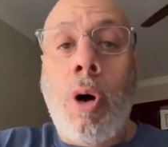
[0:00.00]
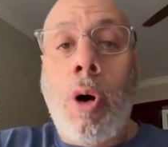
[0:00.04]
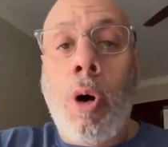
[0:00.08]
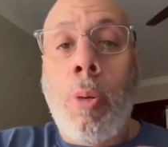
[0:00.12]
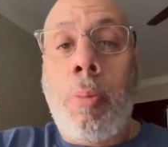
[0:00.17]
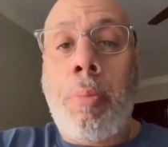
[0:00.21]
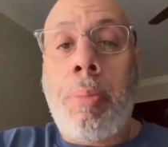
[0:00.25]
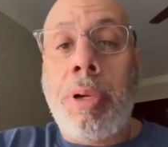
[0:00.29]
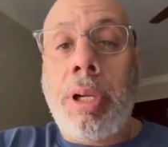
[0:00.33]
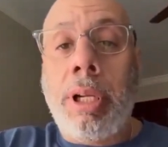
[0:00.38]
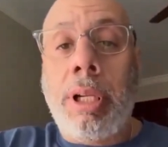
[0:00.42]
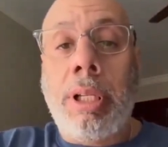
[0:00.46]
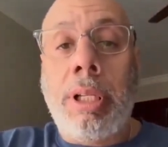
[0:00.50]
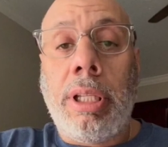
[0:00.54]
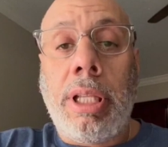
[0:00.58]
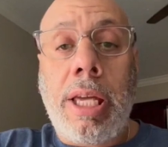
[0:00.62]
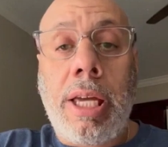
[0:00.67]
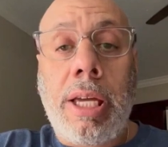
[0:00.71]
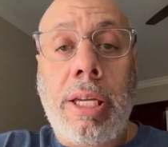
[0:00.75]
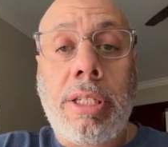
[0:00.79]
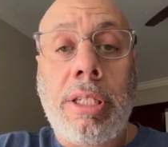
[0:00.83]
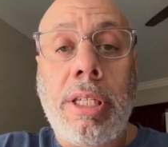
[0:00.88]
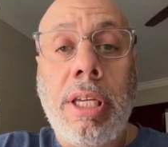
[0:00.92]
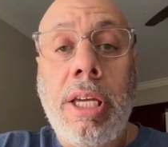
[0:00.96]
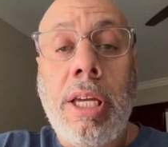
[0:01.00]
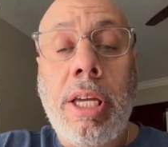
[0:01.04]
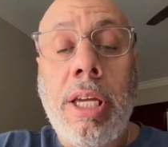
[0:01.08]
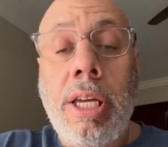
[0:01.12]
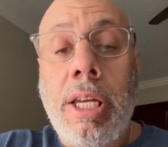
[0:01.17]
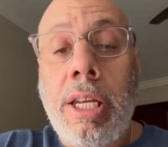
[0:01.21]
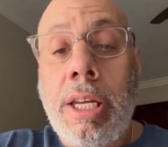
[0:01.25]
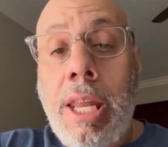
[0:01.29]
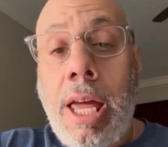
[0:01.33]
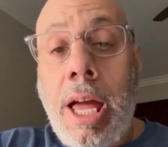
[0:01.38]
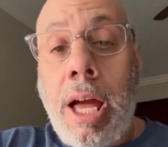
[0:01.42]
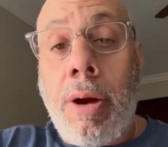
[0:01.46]
Open the links.
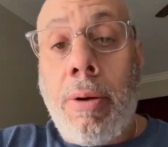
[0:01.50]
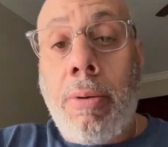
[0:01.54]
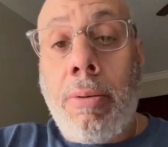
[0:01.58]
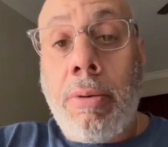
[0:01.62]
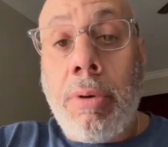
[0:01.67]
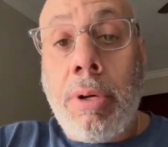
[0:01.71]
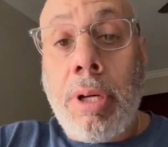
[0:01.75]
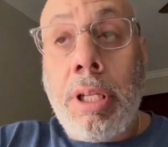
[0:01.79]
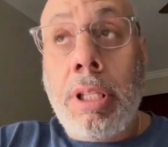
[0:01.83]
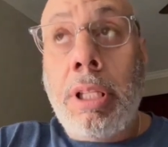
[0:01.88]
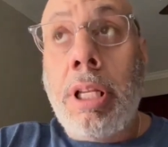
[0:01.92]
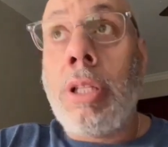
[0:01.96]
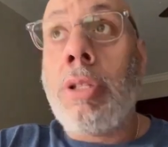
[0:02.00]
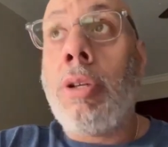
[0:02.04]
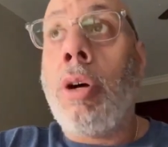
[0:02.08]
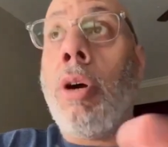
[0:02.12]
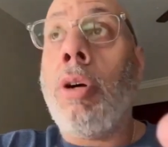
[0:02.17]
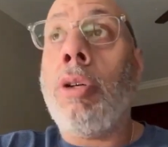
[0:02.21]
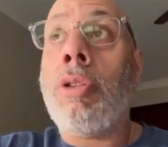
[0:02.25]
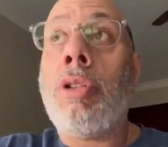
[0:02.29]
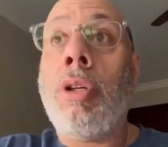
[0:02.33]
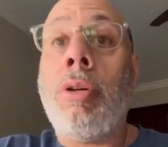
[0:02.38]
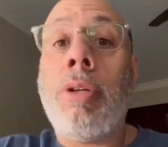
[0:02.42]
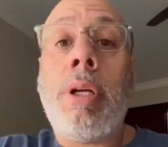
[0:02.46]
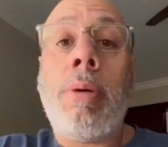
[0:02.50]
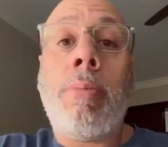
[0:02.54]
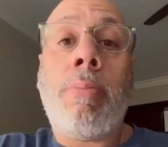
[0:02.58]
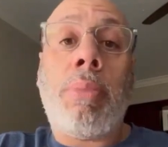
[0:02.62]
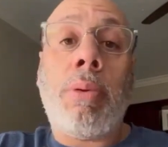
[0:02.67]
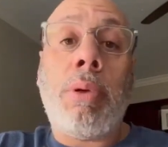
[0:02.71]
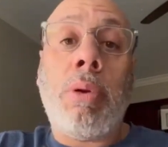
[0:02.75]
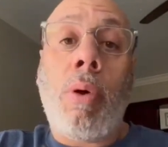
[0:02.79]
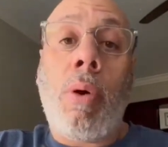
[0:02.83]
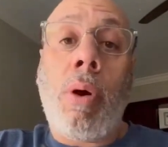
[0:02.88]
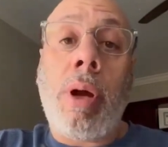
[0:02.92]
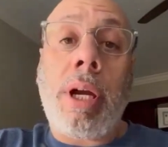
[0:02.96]
Now, there's also an
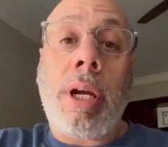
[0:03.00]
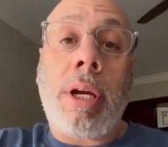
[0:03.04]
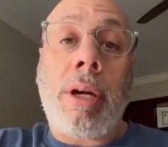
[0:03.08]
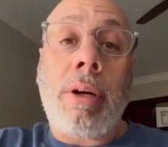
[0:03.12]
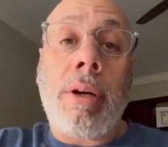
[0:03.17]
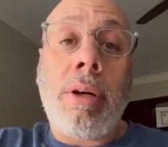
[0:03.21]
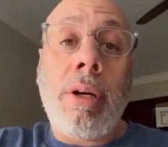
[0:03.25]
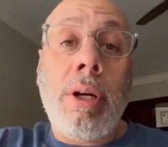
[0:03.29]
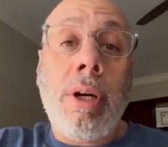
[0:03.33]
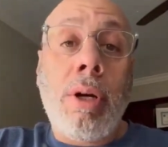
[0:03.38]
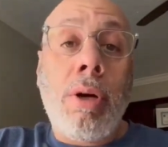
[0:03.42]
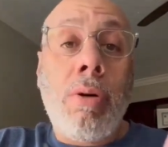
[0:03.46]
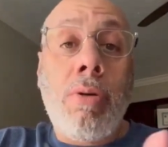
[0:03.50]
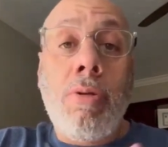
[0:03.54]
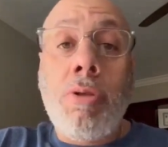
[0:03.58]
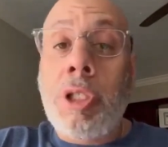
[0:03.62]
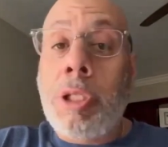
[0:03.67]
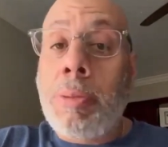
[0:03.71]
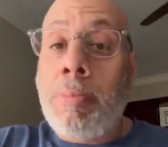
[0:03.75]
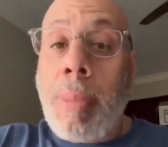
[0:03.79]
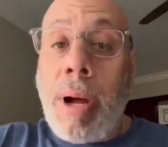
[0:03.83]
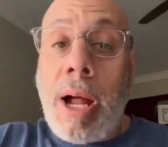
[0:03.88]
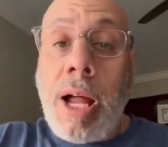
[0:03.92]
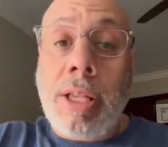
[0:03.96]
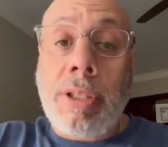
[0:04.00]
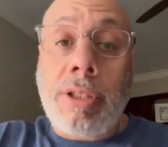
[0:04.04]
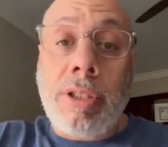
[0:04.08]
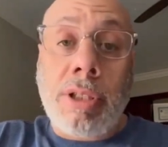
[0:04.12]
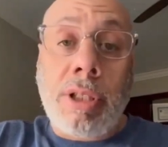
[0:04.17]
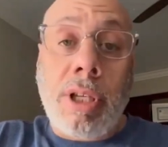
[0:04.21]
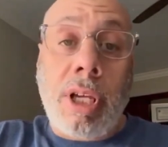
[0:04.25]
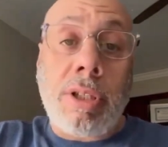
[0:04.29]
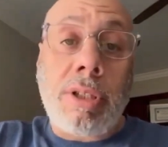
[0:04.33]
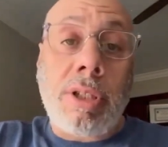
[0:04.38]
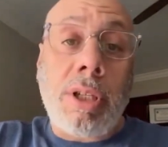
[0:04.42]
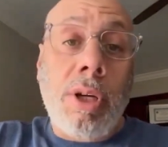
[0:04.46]
employer who
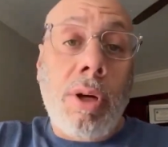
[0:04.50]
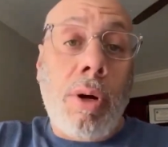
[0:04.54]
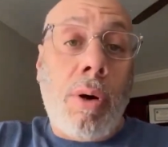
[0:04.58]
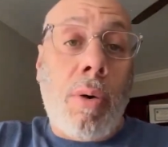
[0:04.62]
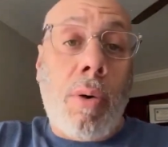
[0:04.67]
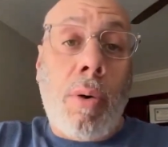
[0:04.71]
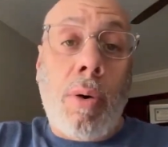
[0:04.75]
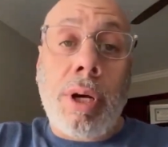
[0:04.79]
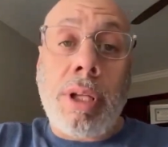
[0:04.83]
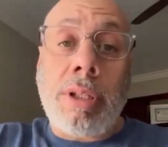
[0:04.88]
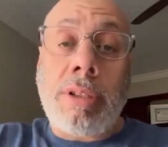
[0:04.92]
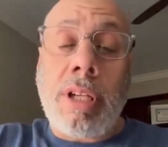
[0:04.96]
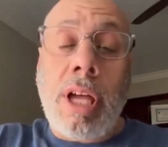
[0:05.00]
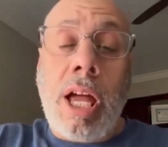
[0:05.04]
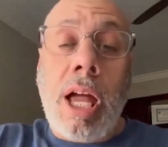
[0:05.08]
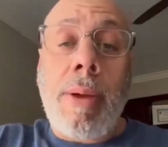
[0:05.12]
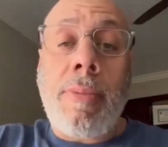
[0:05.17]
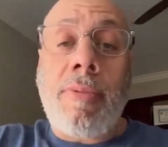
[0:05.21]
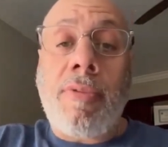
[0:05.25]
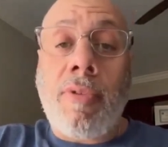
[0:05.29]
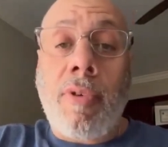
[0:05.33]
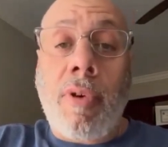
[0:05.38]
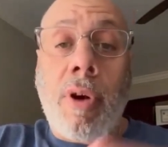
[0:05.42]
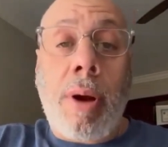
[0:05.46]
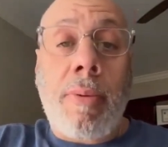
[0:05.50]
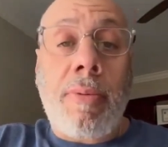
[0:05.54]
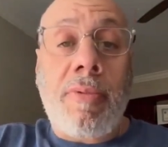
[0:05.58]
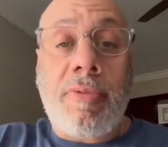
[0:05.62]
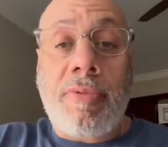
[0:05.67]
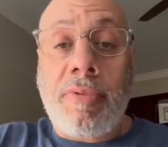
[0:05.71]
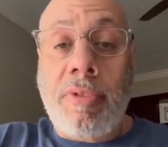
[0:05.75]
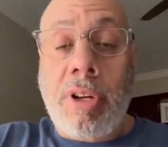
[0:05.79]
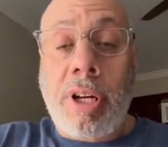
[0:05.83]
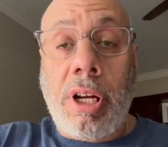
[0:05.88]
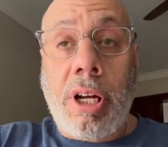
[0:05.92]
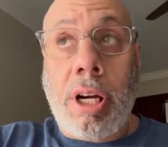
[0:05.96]
sponsors us all the time for our,
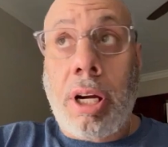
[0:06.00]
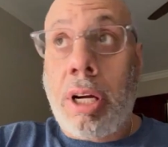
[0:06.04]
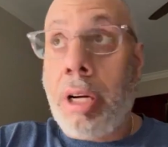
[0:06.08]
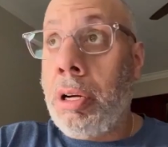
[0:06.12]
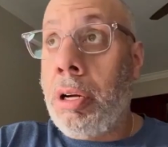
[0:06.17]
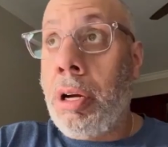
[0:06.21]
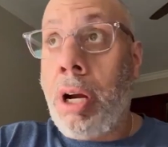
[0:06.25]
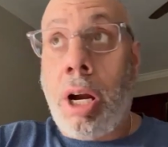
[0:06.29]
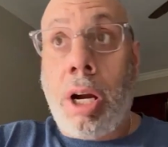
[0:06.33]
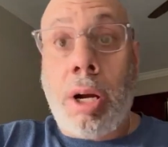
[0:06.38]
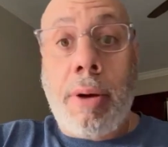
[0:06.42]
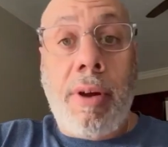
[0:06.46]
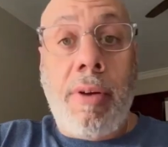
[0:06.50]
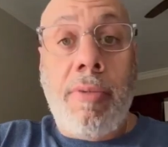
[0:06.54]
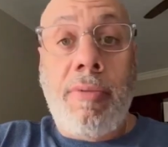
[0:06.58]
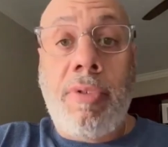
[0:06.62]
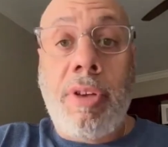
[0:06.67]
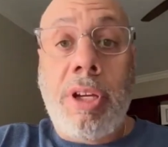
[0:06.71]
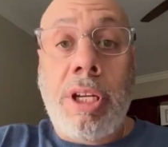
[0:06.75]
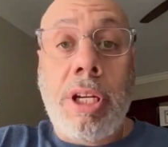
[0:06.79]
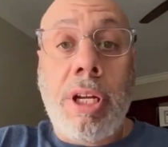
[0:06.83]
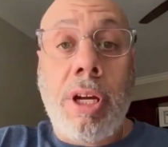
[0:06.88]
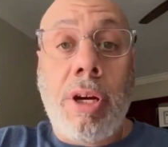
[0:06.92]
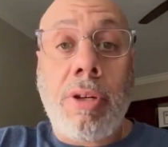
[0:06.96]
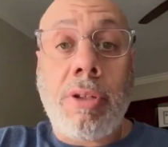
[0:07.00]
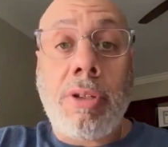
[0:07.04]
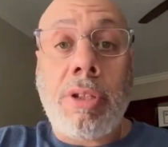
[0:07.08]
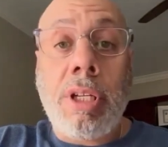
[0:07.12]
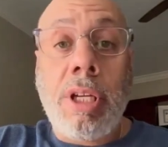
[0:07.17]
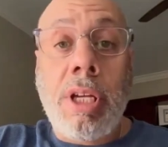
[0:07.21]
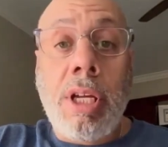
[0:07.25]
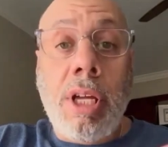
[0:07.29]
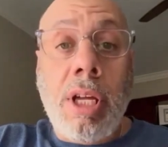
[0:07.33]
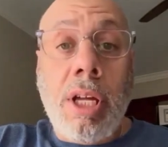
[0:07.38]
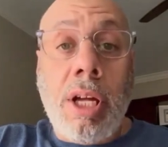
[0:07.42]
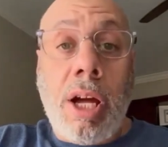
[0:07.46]
uh, our, our
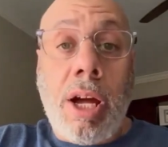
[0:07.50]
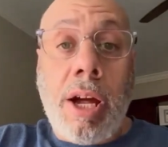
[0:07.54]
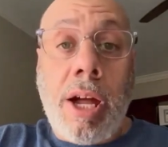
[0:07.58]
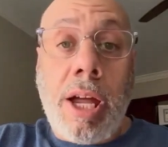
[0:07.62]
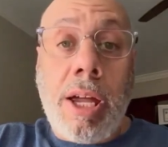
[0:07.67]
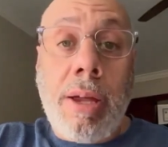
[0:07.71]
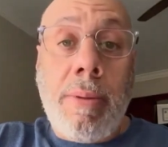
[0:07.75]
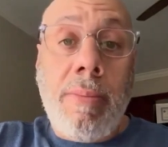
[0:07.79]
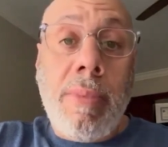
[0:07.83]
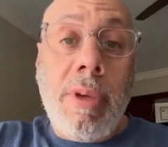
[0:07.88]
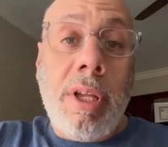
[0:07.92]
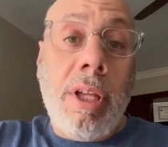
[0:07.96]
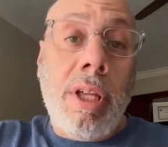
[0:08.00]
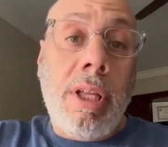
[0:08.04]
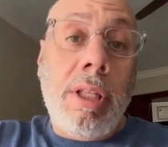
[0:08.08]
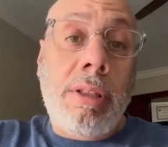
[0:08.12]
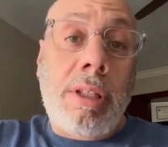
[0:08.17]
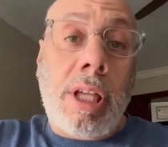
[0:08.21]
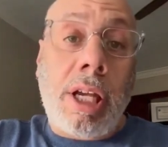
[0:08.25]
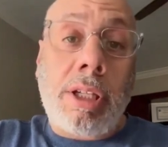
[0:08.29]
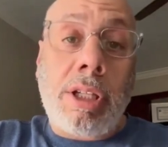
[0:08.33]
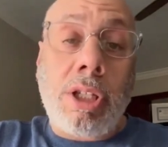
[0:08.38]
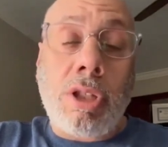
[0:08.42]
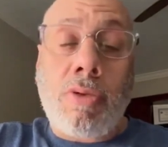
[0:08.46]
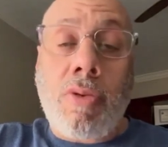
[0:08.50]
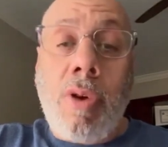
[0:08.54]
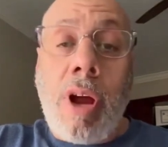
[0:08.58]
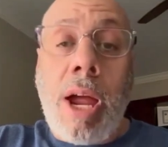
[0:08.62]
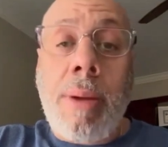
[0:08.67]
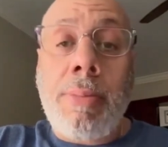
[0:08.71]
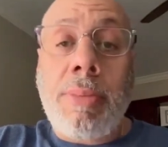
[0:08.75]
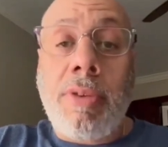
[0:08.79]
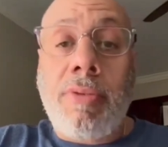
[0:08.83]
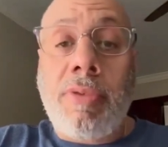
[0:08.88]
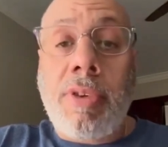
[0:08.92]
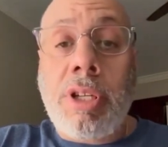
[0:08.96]
videos all right? Texas
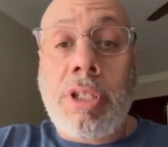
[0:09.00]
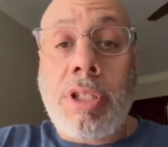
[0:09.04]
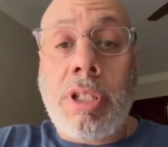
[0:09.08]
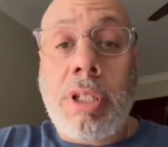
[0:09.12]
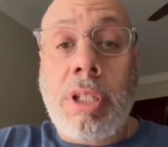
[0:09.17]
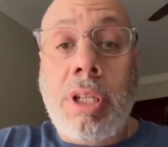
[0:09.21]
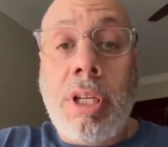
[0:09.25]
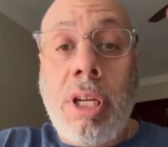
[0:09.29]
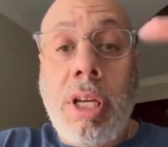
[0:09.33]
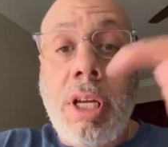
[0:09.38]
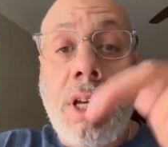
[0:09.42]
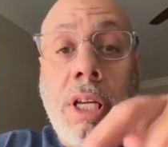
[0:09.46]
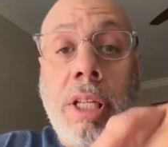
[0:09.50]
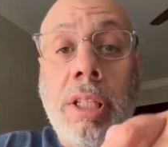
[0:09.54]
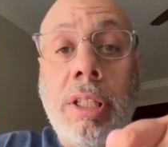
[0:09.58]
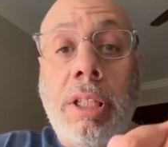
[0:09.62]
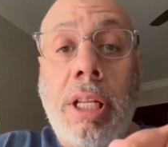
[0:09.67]
Crime Division.